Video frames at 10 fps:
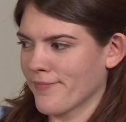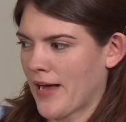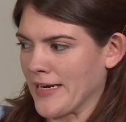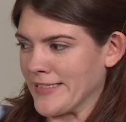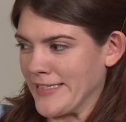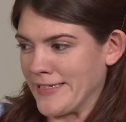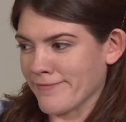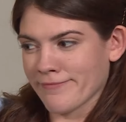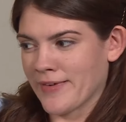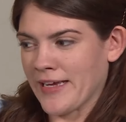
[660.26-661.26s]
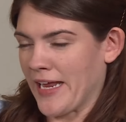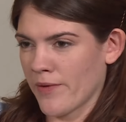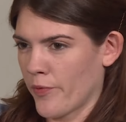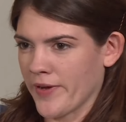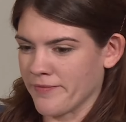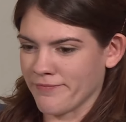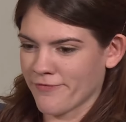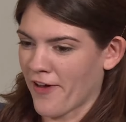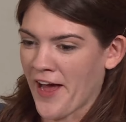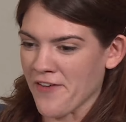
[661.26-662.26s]
Honestly, like an
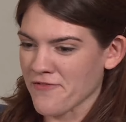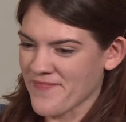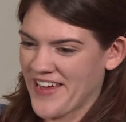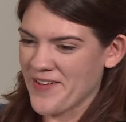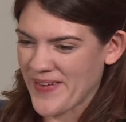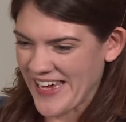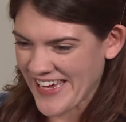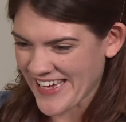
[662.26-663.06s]
8.5 maybe.